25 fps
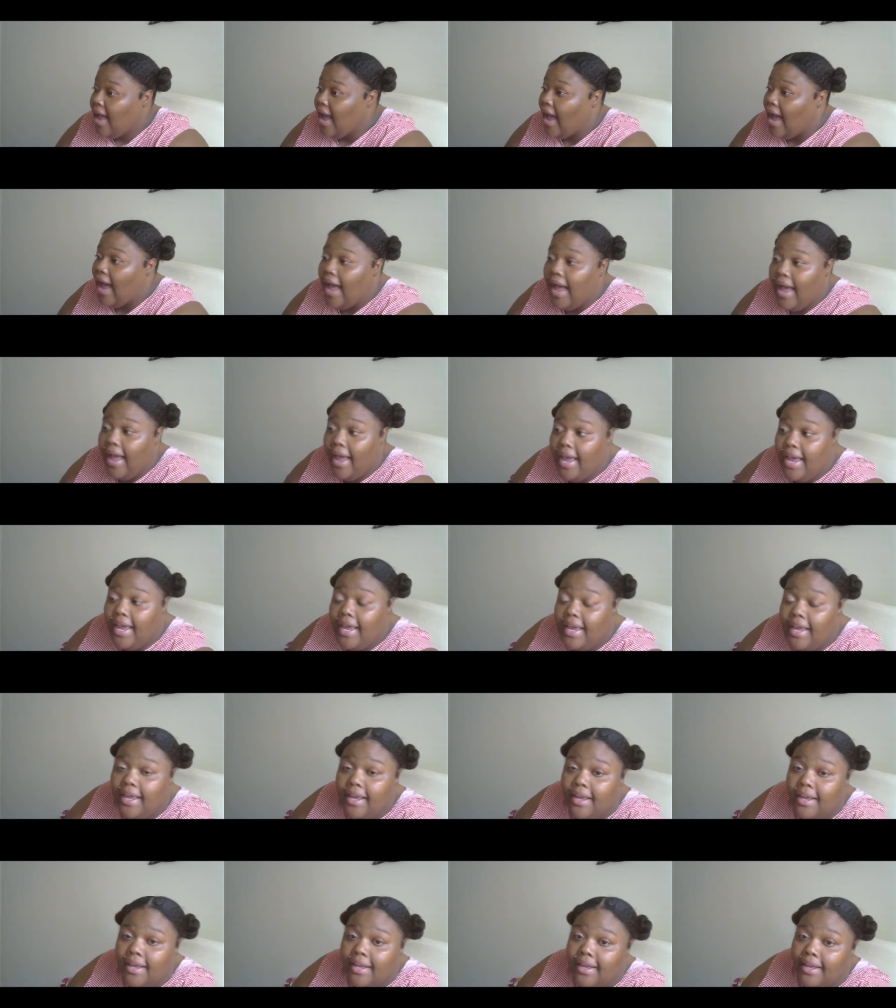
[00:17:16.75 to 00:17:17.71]
I
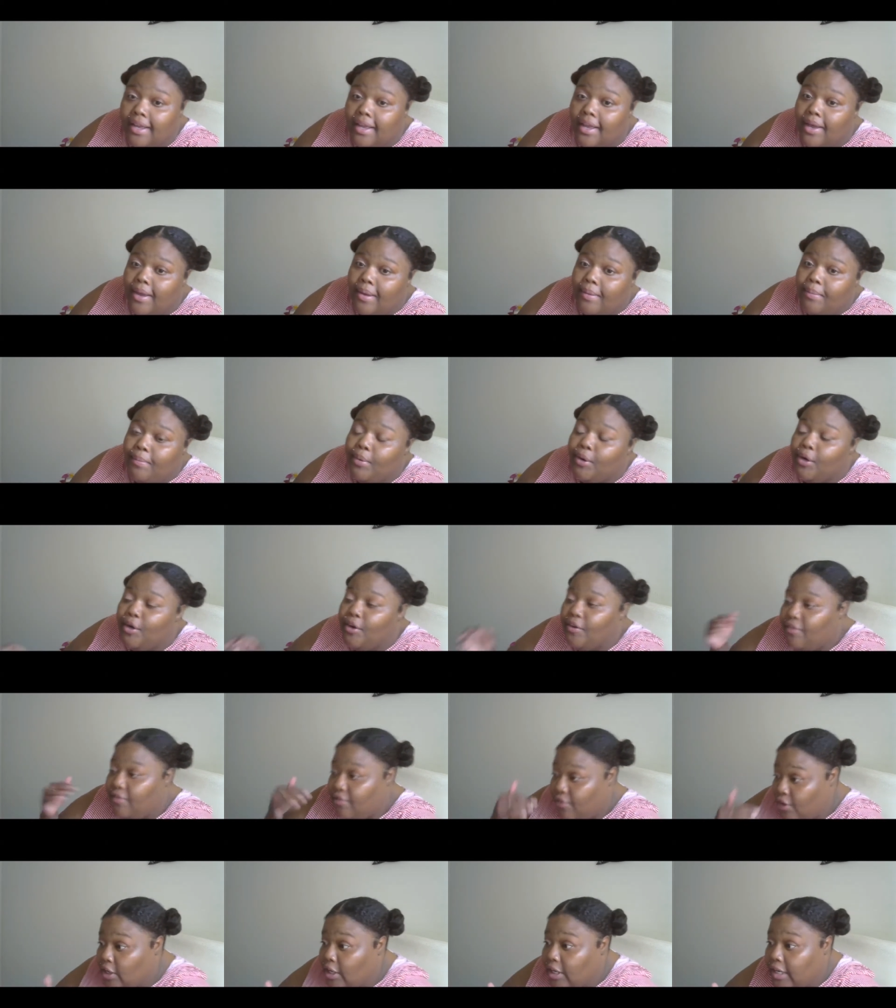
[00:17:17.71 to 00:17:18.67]

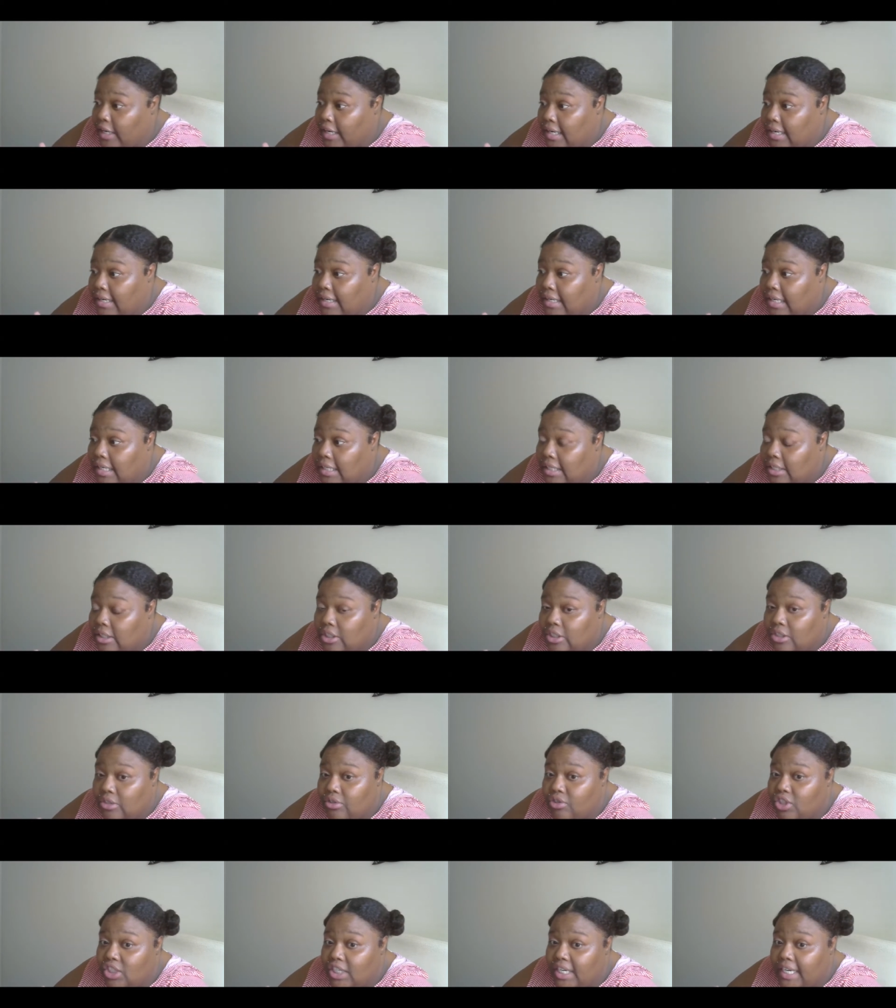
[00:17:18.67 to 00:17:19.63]
prefer to
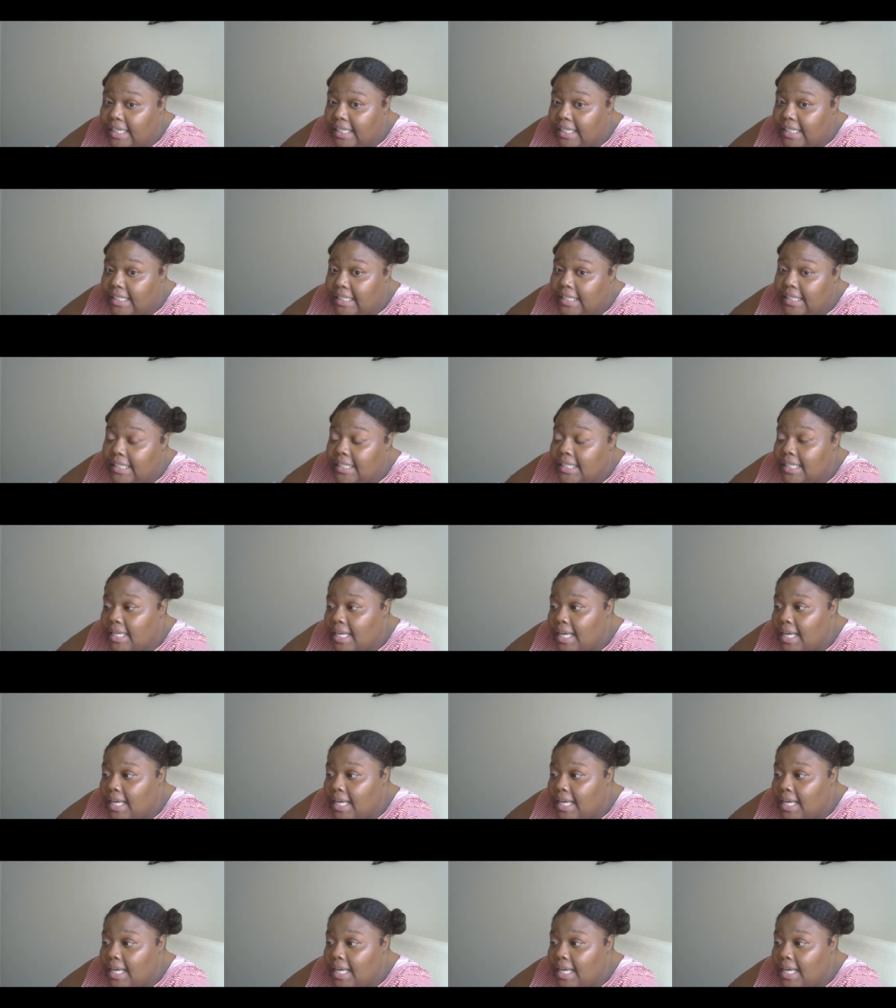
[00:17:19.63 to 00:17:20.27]
just,